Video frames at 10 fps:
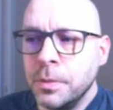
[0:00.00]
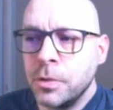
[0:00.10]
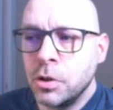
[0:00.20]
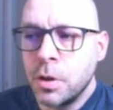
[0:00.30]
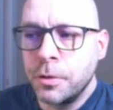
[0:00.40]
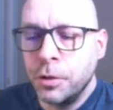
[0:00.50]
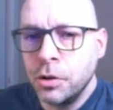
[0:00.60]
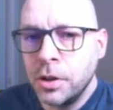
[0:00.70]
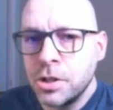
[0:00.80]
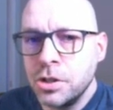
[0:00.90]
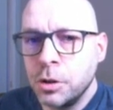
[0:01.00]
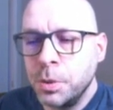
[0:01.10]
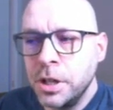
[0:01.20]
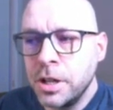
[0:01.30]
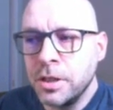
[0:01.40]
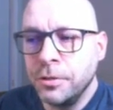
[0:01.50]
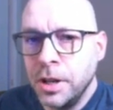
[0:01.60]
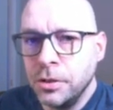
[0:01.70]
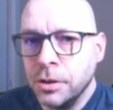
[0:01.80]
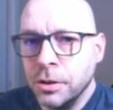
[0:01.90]
So the first section is printing the
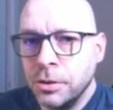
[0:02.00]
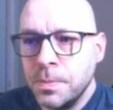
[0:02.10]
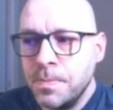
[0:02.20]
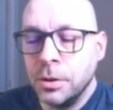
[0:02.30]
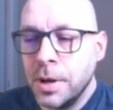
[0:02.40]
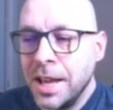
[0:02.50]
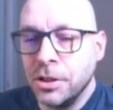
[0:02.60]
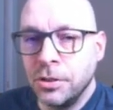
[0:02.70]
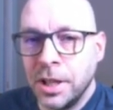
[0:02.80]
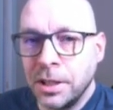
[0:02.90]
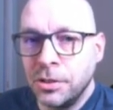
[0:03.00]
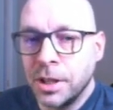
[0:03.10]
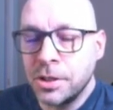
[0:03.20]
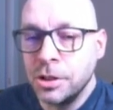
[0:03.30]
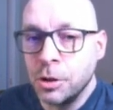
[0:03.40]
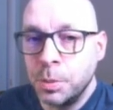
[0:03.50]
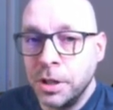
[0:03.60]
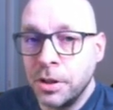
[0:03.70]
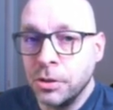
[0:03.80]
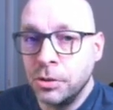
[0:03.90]
faces, and the second section is
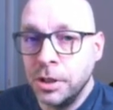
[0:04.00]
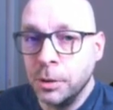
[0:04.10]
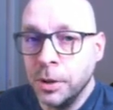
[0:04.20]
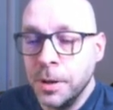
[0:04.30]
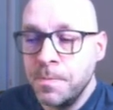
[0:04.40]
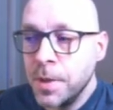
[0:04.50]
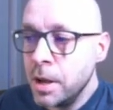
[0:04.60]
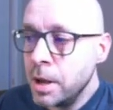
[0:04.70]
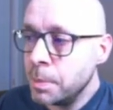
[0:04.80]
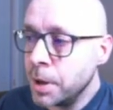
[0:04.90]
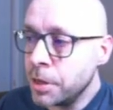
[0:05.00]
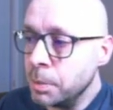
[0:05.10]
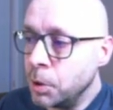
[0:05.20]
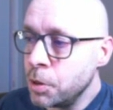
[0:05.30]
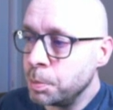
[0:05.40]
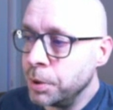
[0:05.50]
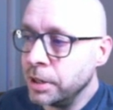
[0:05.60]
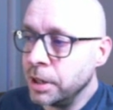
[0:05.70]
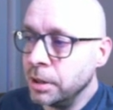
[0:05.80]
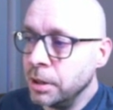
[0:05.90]
printing the scenery, but they're both
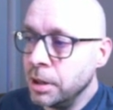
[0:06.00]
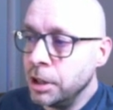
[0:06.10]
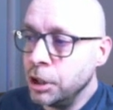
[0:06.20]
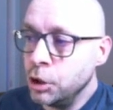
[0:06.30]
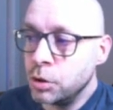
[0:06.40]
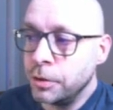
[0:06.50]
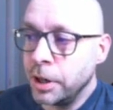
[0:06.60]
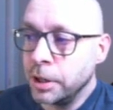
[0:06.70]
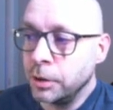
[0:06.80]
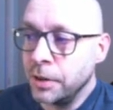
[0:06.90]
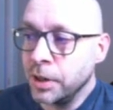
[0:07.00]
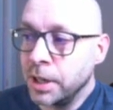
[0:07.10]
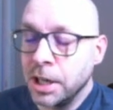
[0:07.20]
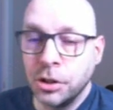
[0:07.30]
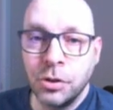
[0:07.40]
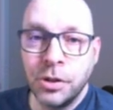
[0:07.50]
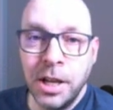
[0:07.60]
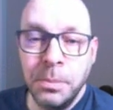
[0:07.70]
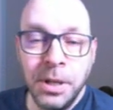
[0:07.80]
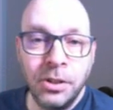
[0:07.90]
printing user-defined graphic characters
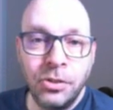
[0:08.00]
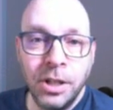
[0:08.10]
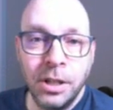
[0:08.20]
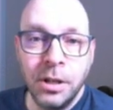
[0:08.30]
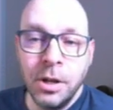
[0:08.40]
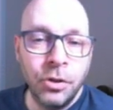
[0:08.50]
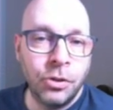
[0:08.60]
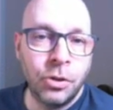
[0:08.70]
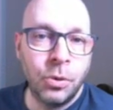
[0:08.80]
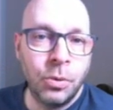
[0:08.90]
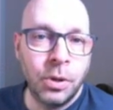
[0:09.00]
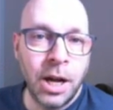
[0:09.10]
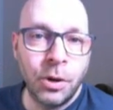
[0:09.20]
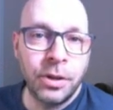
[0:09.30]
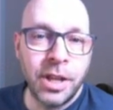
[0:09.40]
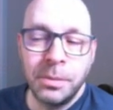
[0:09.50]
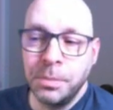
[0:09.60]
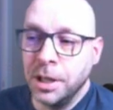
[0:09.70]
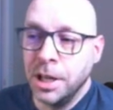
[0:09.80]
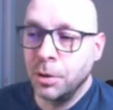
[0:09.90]
A, B, and C. So how can that
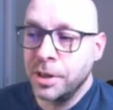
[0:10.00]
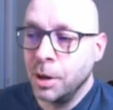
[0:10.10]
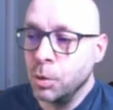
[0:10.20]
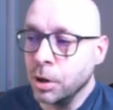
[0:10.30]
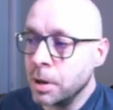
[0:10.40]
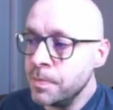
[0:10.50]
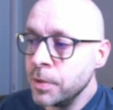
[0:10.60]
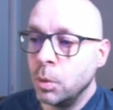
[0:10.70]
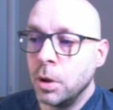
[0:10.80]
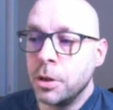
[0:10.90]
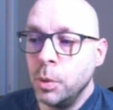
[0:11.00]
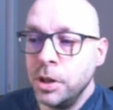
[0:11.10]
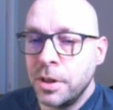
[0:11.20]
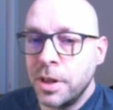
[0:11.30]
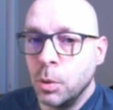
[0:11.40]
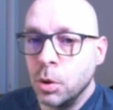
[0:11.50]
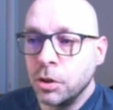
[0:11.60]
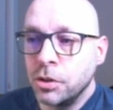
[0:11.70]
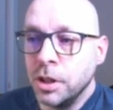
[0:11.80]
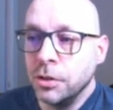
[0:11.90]
be? How can that work? Well, the reason that
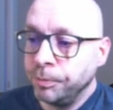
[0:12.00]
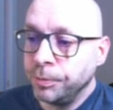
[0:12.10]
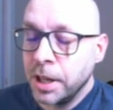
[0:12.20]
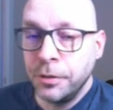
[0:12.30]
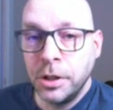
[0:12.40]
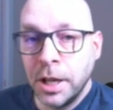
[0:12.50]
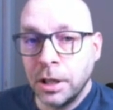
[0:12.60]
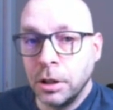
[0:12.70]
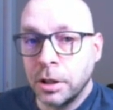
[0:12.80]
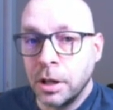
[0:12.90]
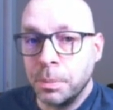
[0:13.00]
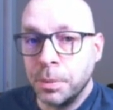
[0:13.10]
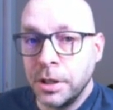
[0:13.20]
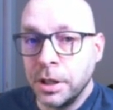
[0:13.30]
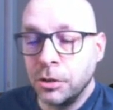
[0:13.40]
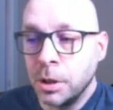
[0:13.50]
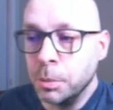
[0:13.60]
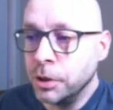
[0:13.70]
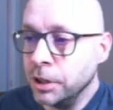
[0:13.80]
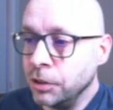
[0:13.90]
works is, if you take a look at our printing
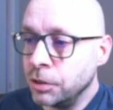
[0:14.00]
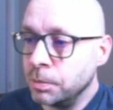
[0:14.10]
subroutines,